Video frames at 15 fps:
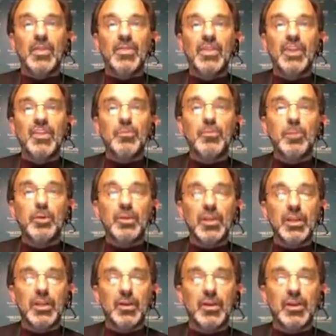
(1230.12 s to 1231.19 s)
These
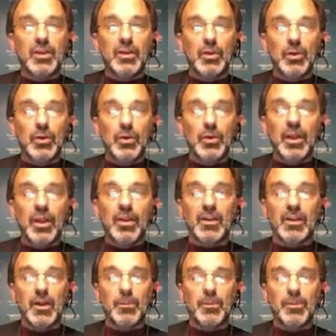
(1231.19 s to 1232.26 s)
particularly occur at
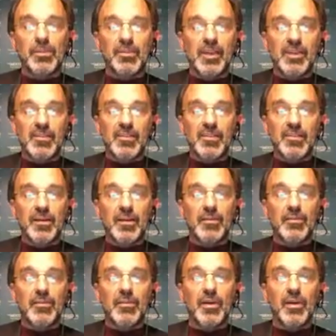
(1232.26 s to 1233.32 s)
a couple stages
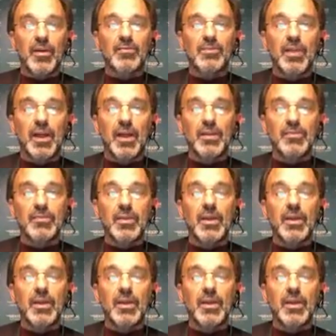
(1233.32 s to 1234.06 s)
of life